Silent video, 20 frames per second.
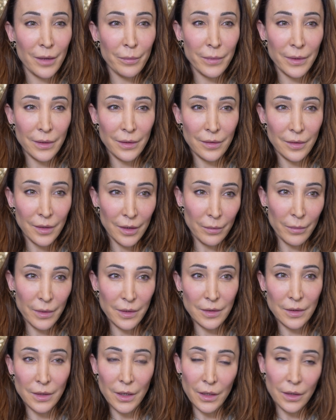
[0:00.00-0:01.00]
I've been seeing my
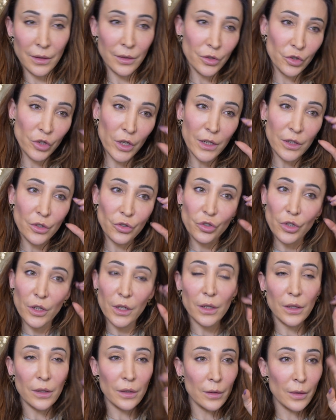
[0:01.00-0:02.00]
skin
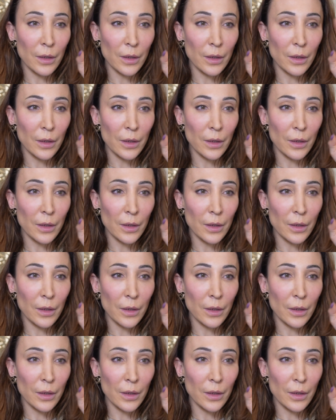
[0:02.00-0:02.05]
changing